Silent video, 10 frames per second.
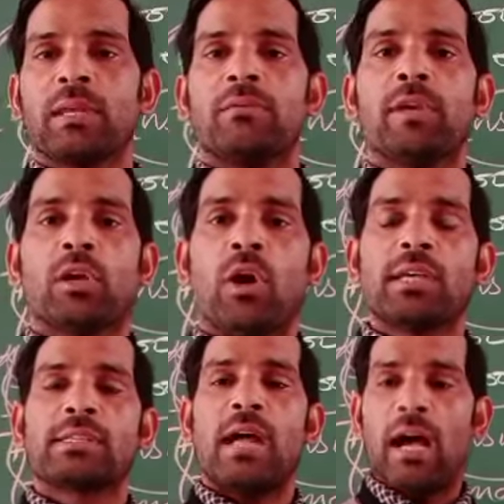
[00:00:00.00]

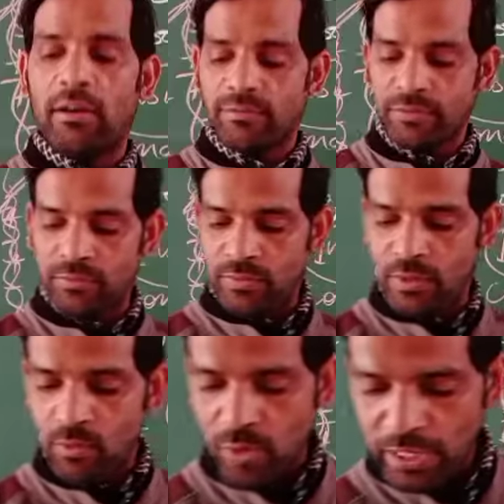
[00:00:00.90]
Because
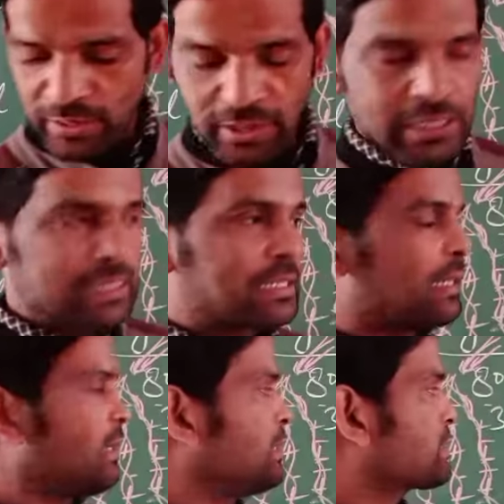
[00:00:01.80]
of when these
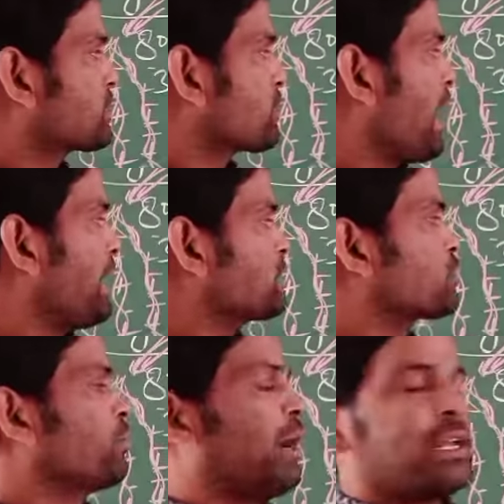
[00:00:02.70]
strikes
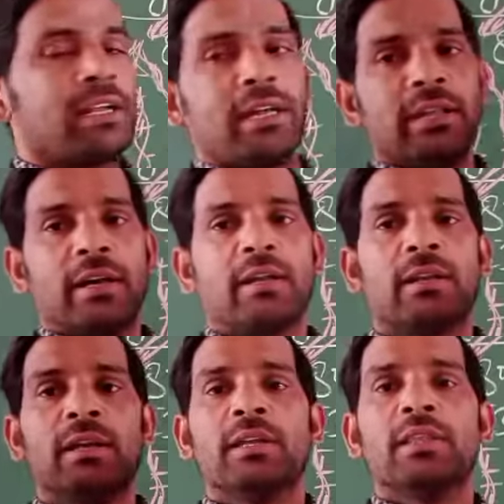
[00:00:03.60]
to one
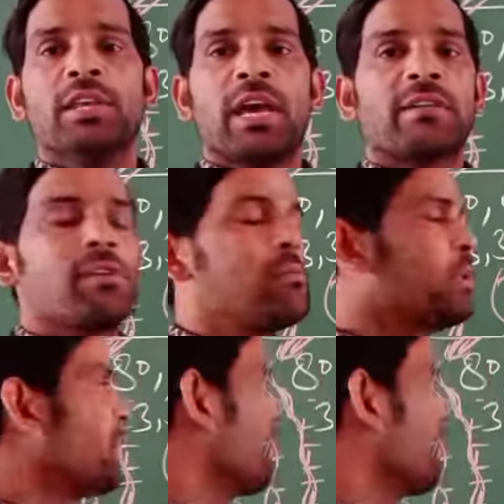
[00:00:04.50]
another, there will be the